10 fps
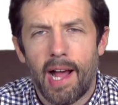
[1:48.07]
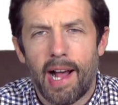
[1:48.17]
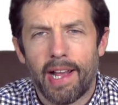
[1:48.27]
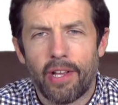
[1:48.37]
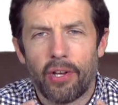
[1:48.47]

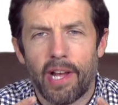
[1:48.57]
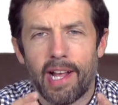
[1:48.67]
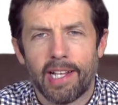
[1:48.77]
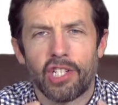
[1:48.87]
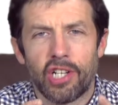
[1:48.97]
I could
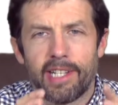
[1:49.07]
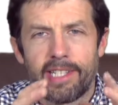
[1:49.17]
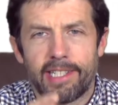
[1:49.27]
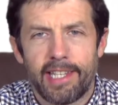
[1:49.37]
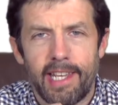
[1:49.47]
actually
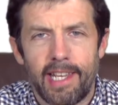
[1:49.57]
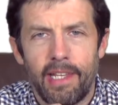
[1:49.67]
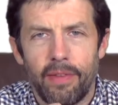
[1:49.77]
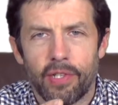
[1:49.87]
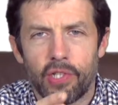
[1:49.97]

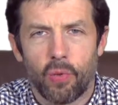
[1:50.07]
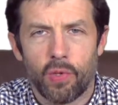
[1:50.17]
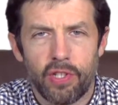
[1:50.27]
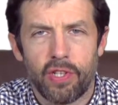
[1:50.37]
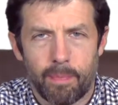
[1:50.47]
see the
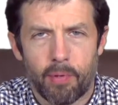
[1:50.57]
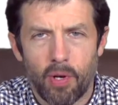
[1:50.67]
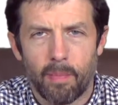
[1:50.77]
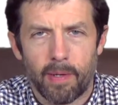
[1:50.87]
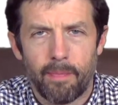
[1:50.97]
source of the
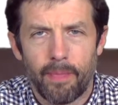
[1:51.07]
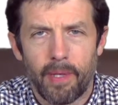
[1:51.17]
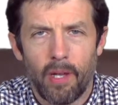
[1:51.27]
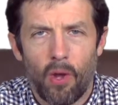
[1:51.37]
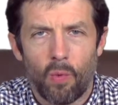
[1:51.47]
problem
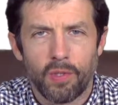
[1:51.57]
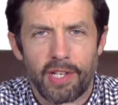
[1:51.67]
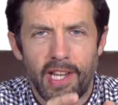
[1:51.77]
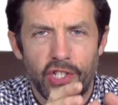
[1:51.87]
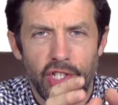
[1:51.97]
was
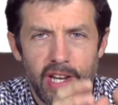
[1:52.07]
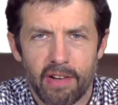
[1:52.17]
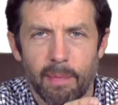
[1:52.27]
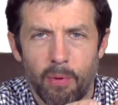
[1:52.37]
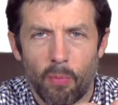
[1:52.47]
an
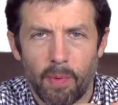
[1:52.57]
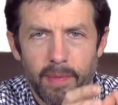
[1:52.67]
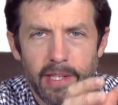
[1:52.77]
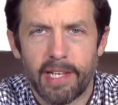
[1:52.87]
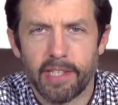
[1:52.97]
engineering problem,
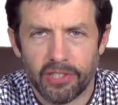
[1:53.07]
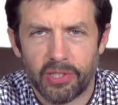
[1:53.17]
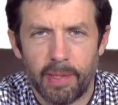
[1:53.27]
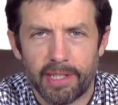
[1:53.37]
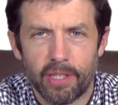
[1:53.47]
the nickel
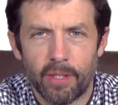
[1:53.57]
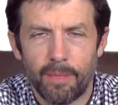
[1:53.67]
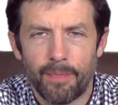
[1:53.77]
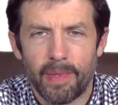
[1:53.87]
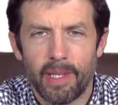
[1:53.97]
smelter,
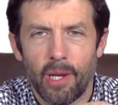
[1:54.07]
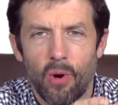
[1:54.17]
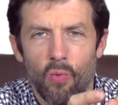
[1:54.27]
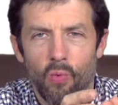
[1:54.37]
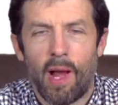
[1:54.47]

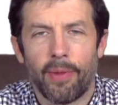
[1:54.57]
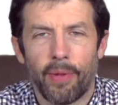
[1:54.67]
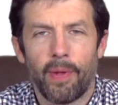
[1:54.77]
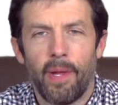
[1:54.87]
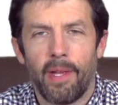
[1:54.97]

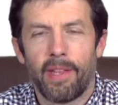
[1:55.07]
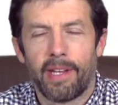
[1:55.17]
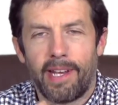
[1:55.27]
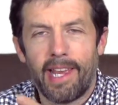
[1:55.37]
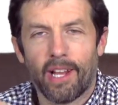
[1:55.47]
rather than
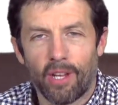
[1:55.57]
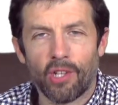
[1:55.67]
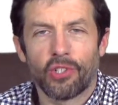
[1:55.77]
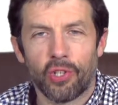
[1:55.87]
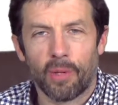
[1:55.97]
an
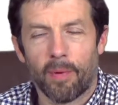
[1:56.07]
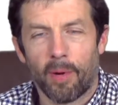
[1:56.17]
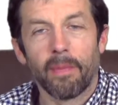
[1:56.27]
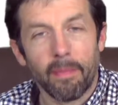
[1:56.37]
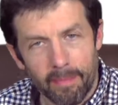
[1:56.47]
ecological
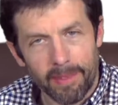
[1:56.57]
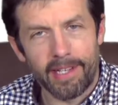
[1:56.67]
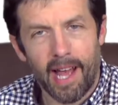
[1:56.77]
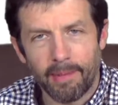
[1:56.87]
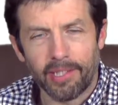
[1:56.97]
problem, the
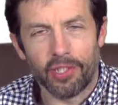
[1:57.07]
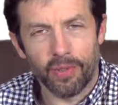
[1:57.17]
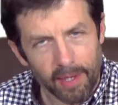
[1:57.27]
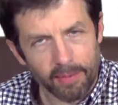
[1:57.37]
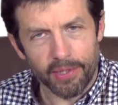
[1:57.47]
damage.
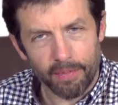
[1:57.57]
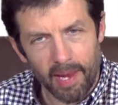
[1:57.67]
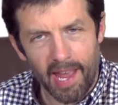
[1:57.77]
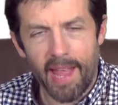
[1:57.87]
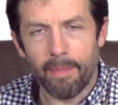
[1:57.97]
So I was
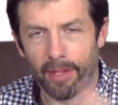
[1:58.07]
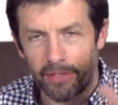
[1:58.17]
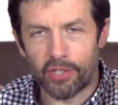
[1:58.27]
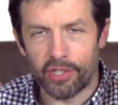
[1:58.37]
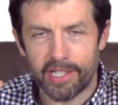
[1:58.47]
able,
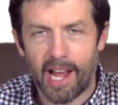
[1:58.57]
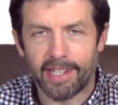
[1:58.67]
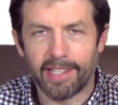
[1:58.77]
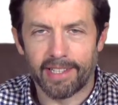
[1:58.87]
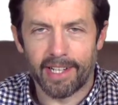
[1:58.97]
just
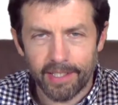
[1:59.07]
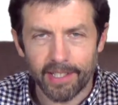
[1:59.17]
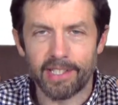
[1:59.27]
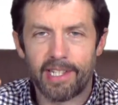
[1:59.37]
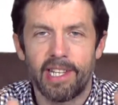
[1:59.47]
standing there,
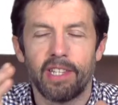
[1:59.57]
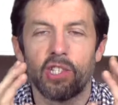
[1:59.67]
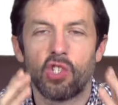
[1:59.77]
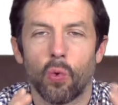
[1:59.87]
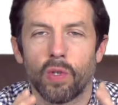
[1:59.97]
to see the
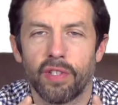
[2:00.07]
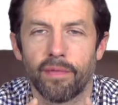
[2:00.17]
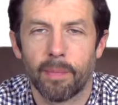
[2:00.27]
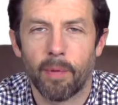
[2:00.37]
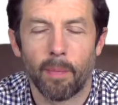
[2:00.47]
source
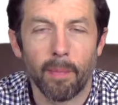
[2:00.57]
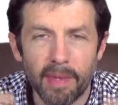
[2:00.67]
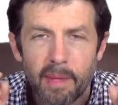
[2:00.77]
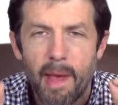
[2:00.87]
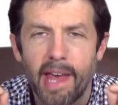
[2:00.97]
of the problem,
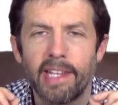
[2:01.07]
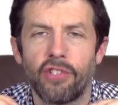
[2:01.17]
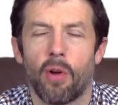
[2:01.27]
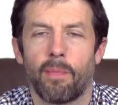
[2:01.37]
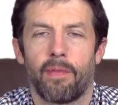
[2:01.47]
and the penny
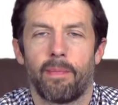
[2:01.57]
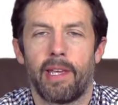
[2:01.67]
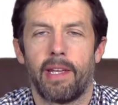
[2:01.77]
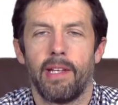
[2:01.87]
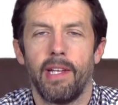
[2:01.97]
dropped for me.